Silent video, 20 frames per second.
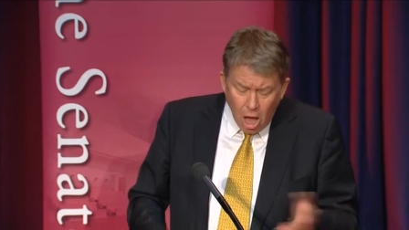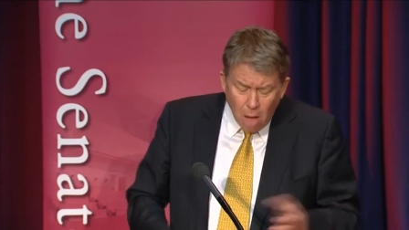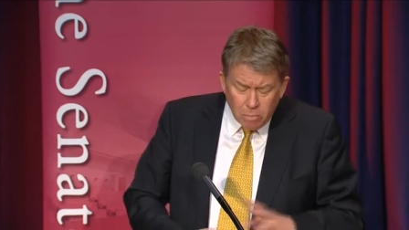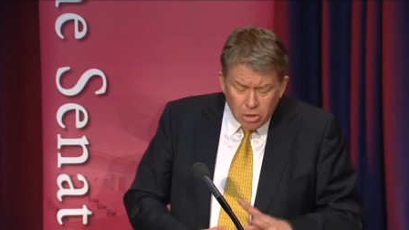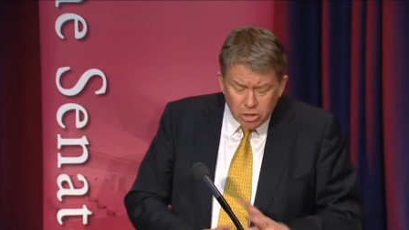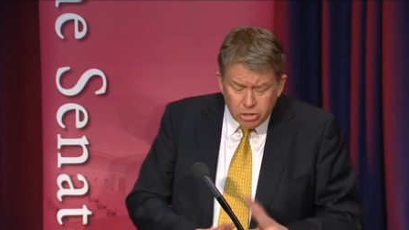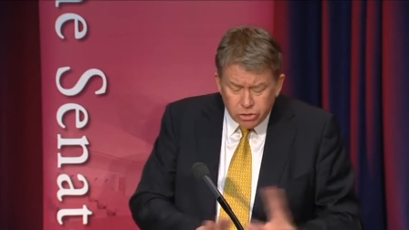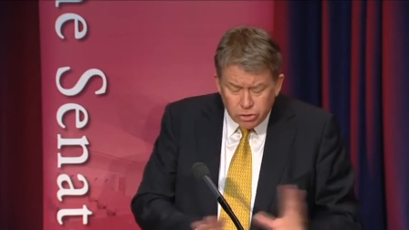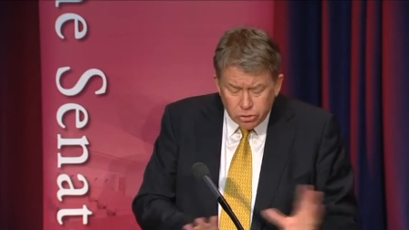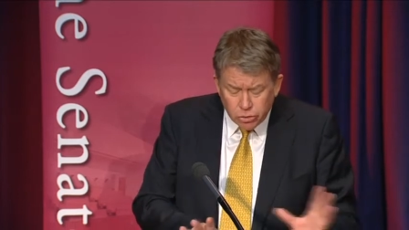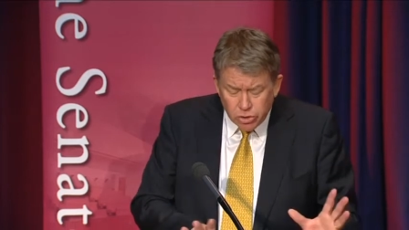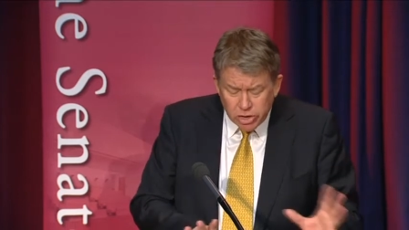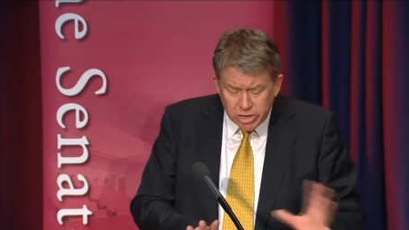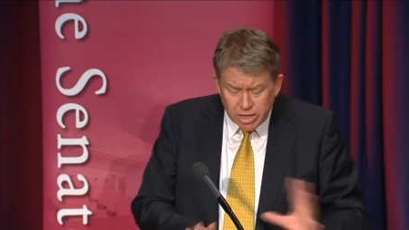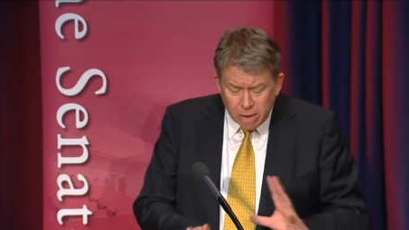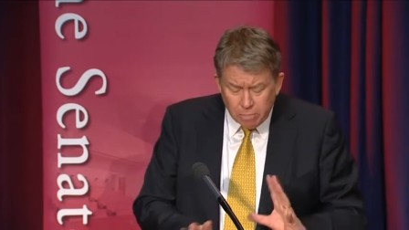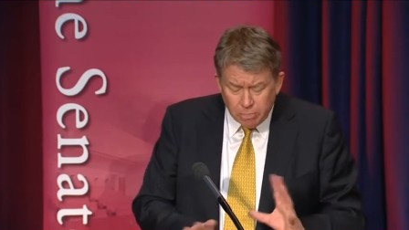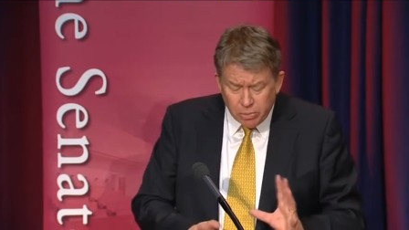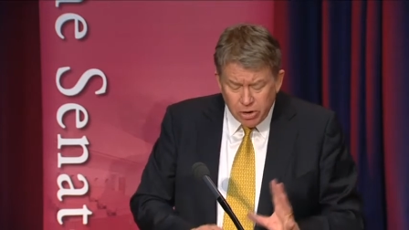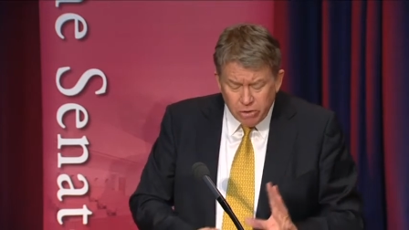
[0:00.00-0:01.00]
But during
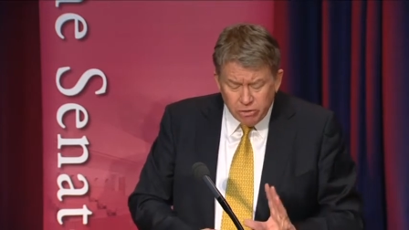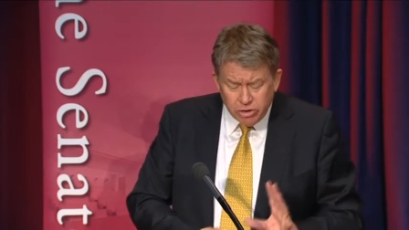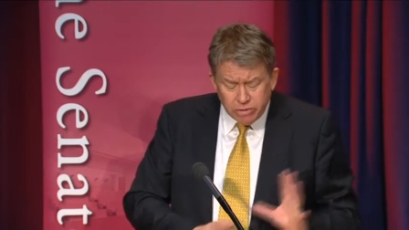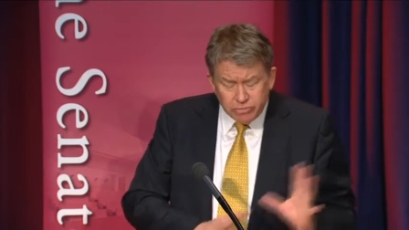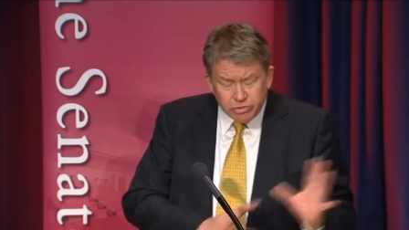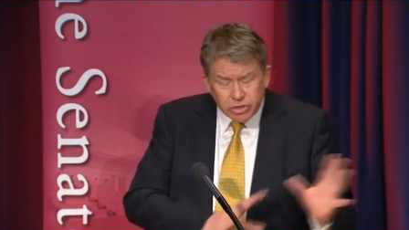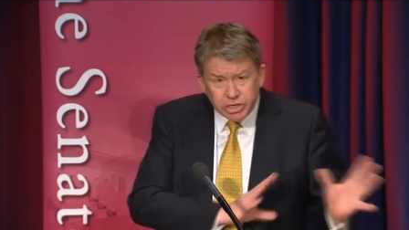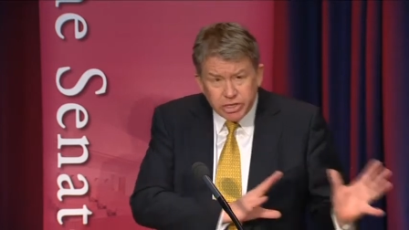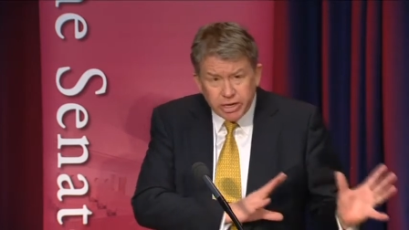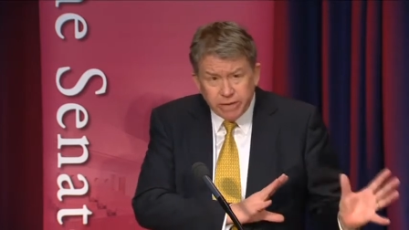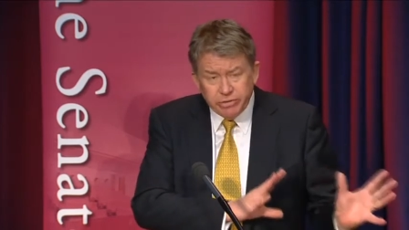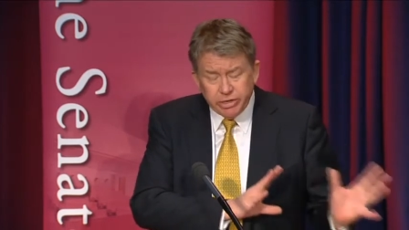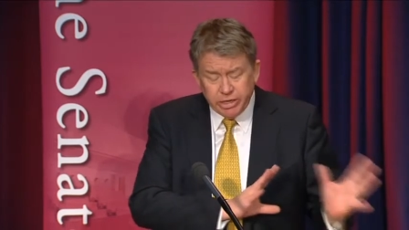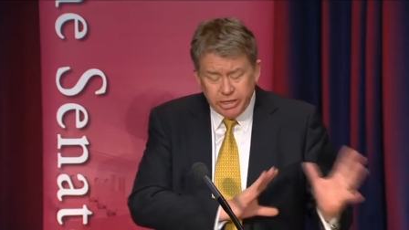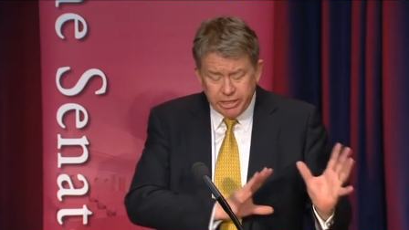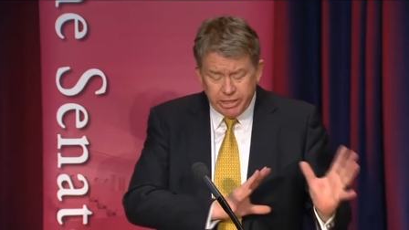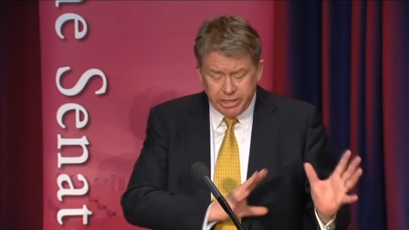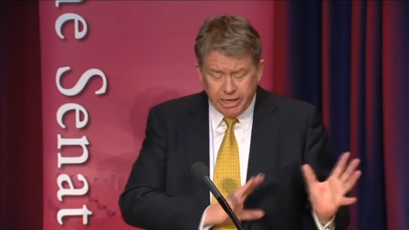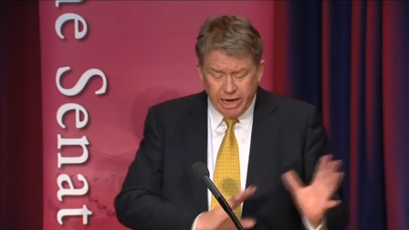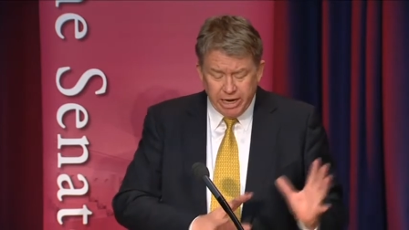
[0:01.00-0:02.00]
that period of the
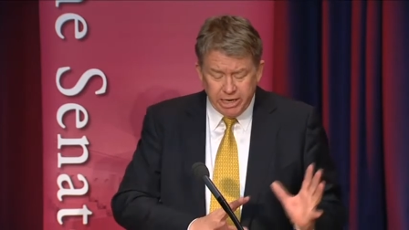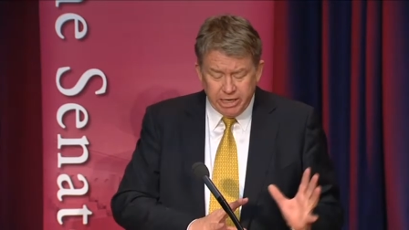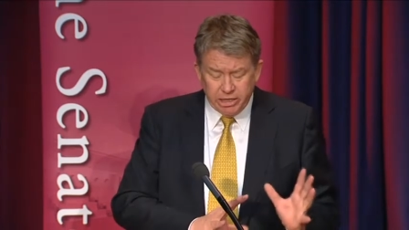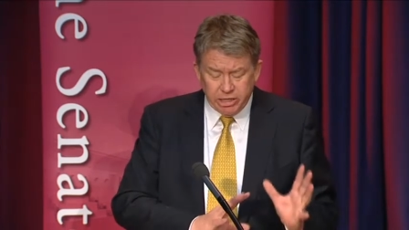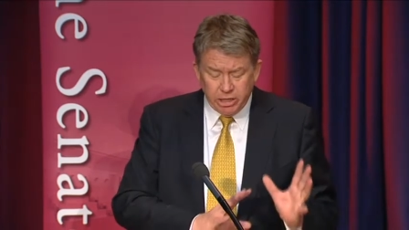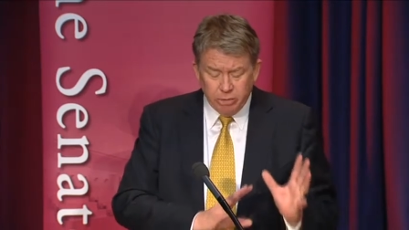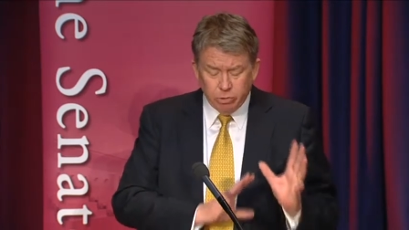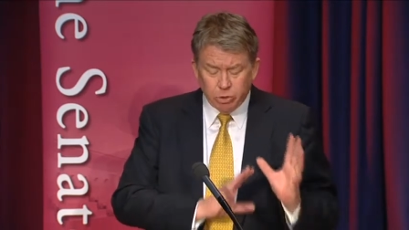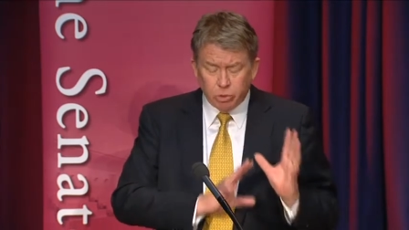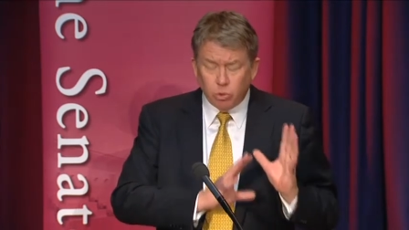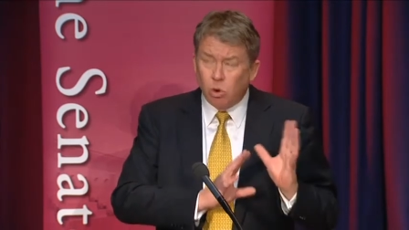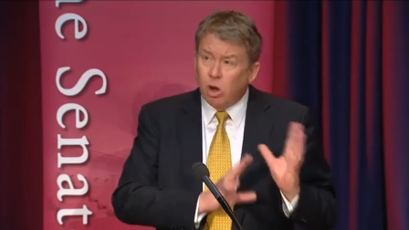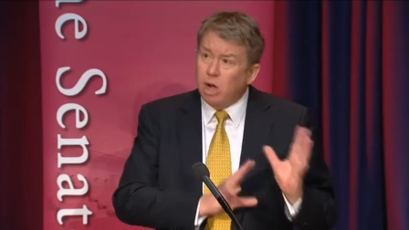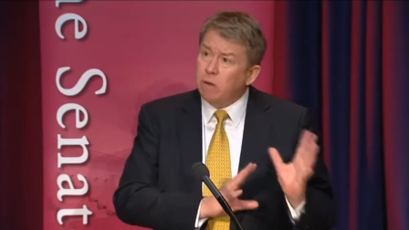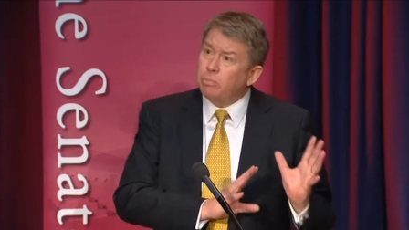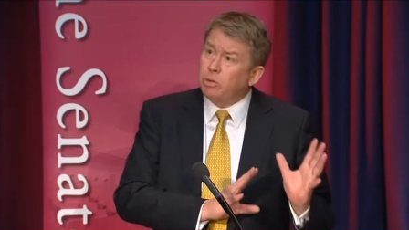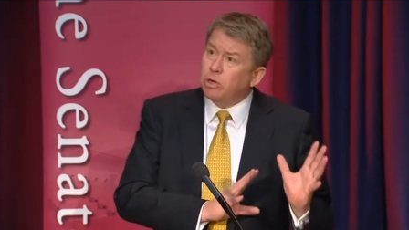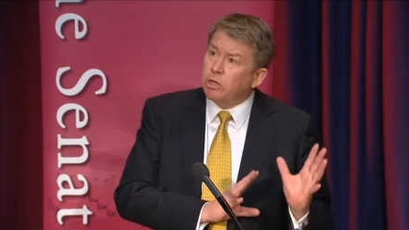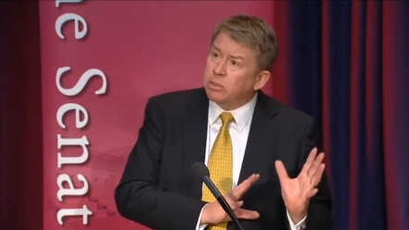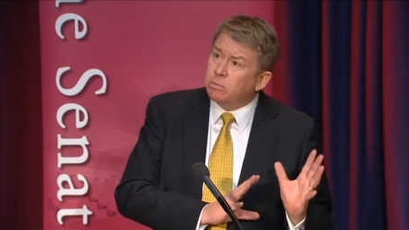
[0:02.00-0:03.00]
70s and 80s, it was
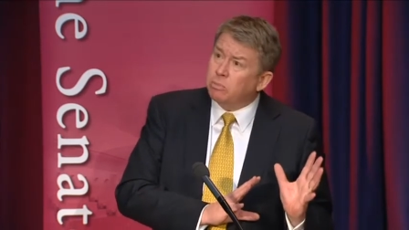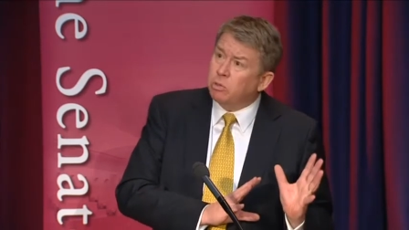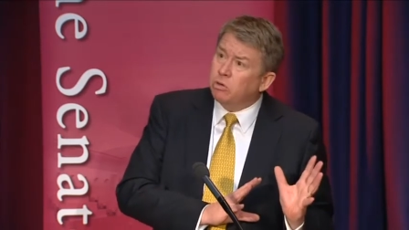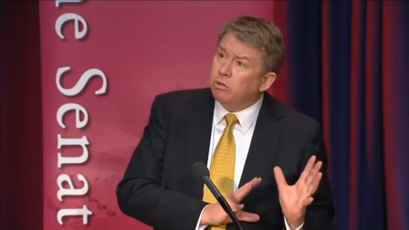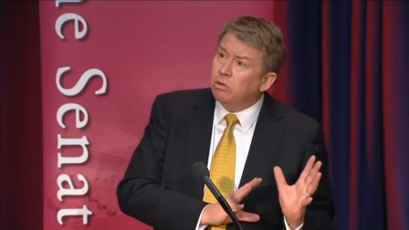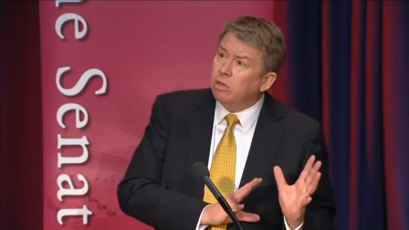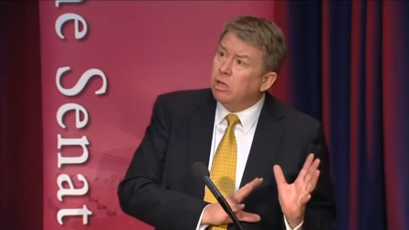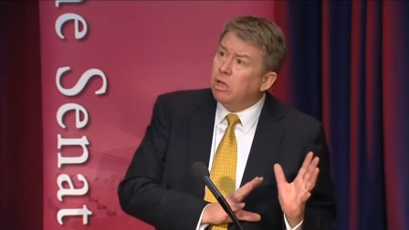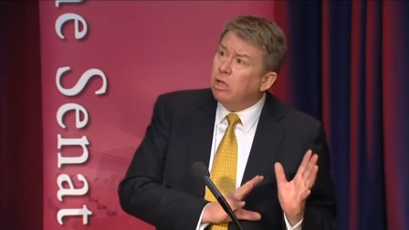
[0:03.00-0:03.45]
quite possible